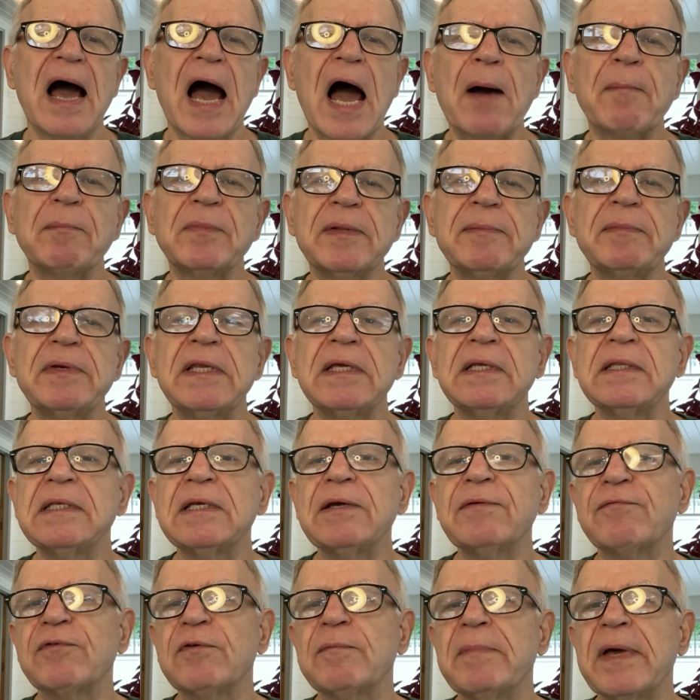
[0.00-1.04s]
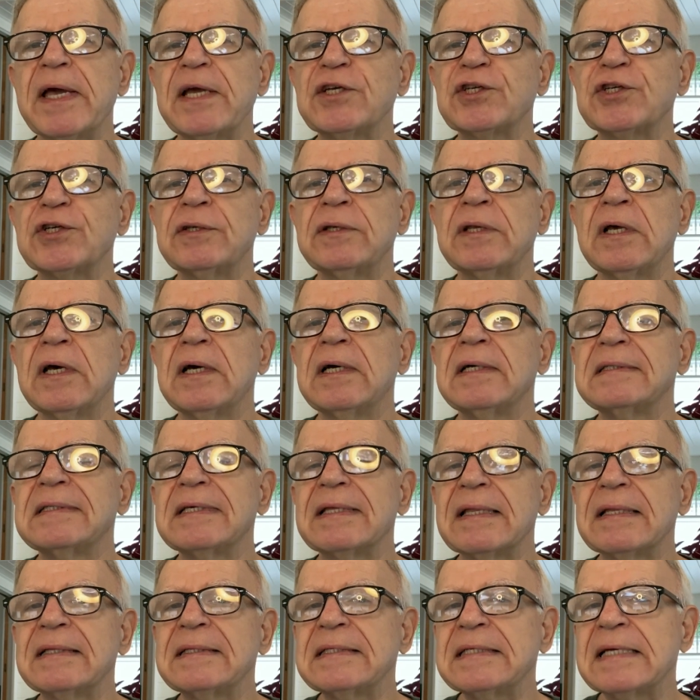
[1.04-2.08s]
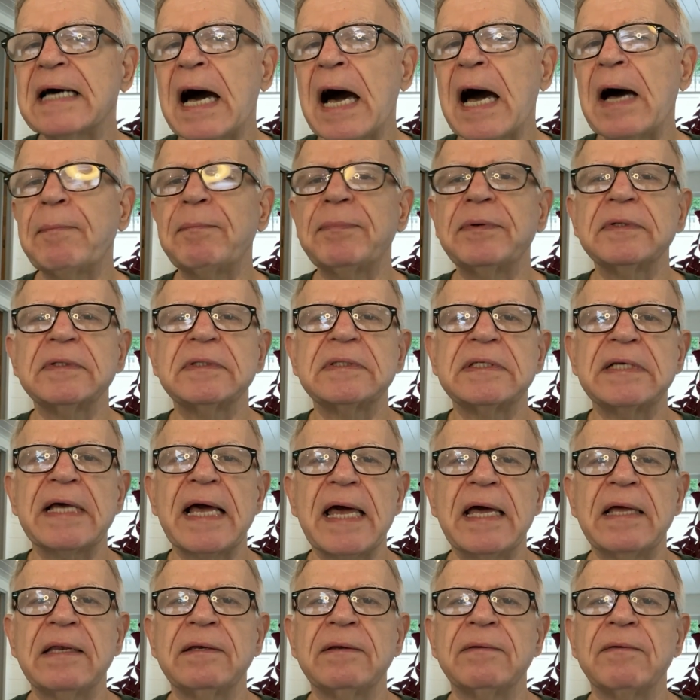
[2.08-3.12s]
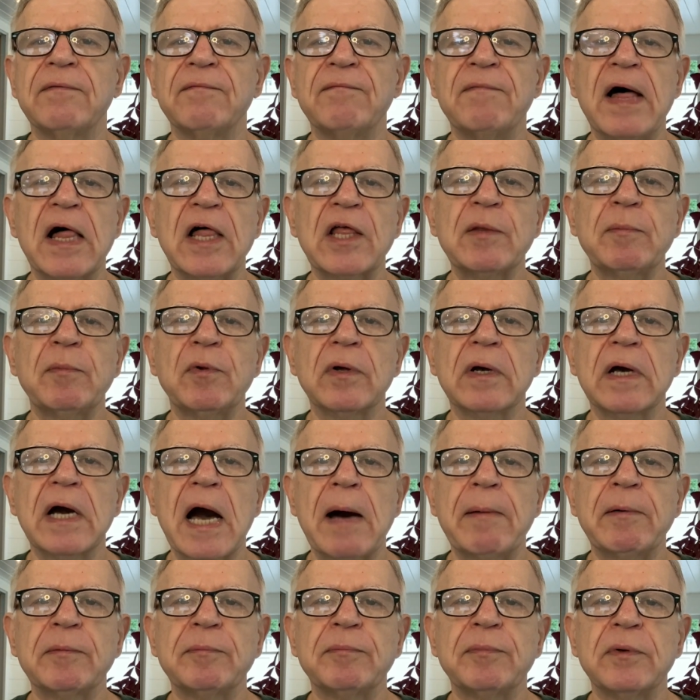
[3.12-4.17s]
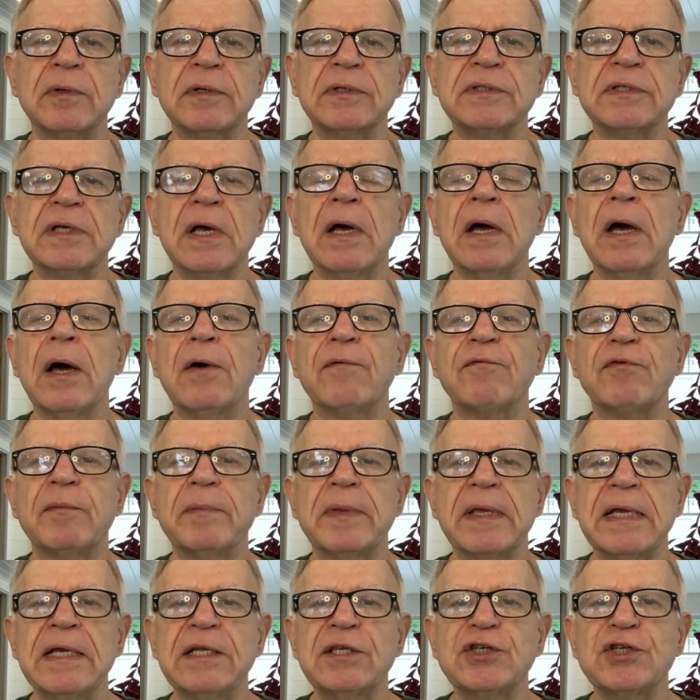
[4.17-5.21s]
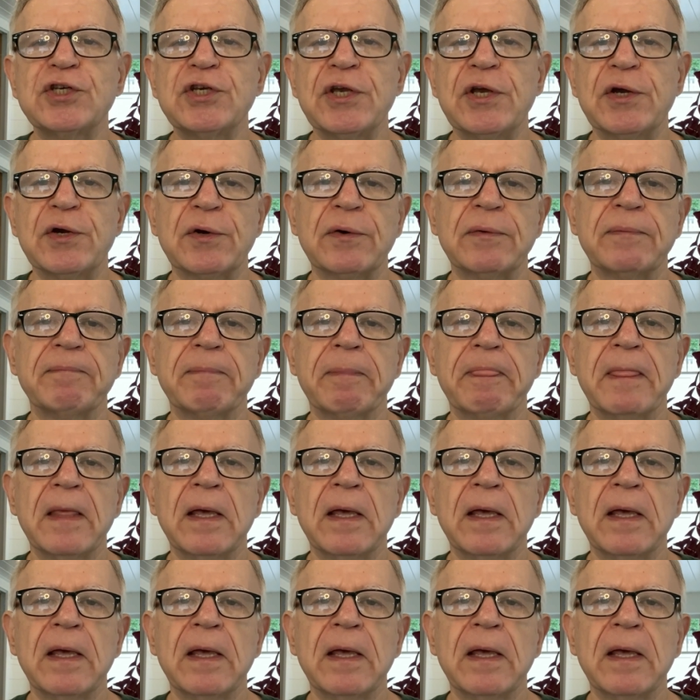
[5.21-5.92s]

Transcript: I'm limiting the information to the top 10 valuable comic books from each year